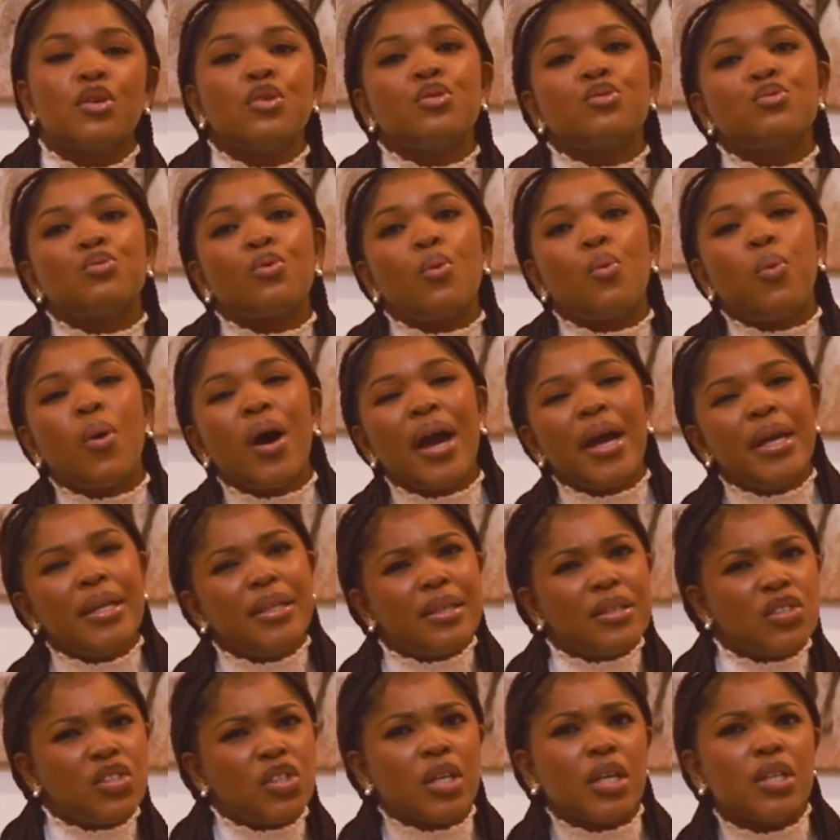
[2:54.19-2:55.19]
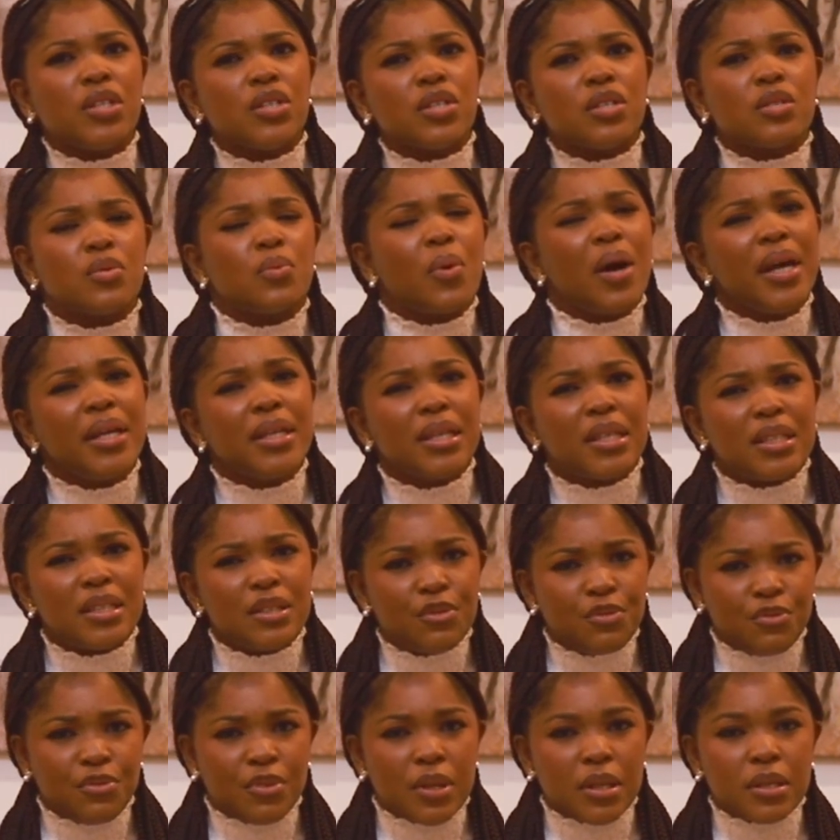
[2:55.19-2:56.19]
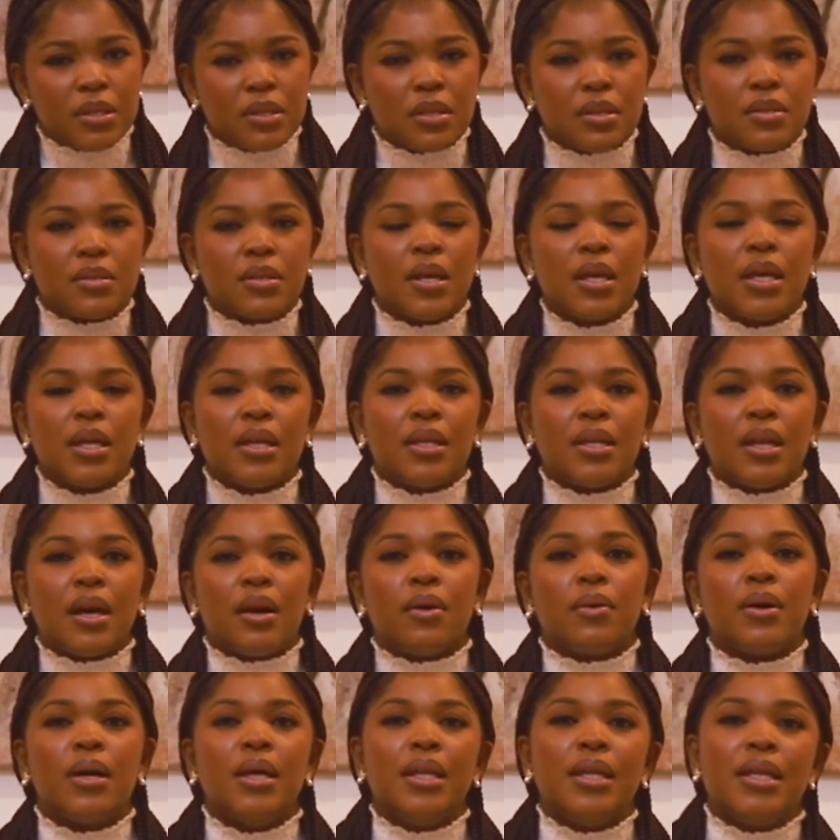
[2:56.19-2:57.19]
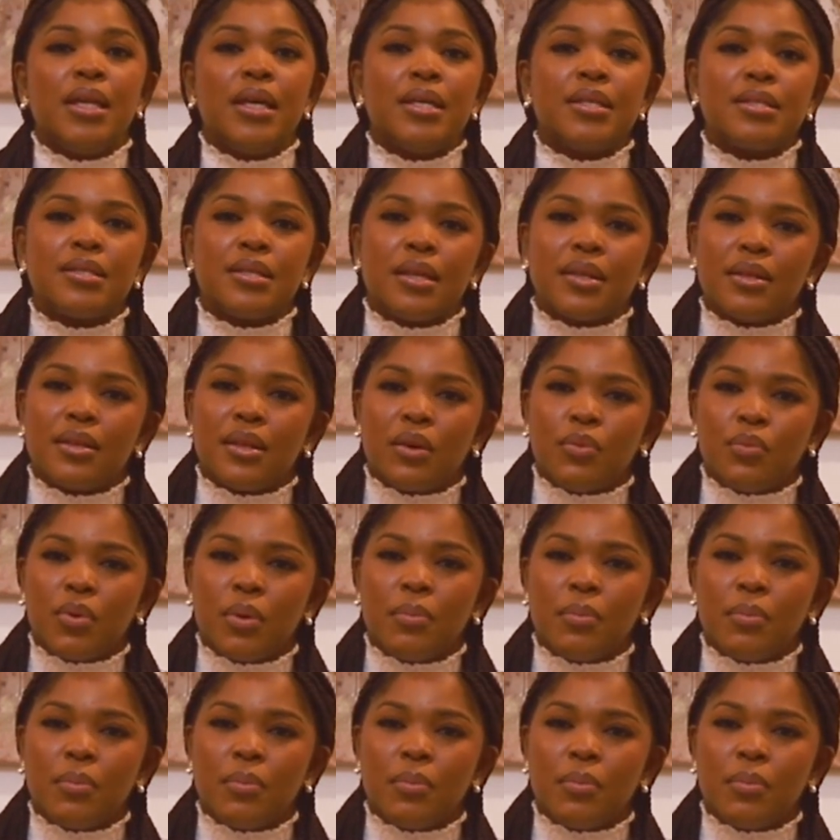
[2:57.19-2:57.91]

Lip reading: So why the changes? Why the differences? Now, let's take the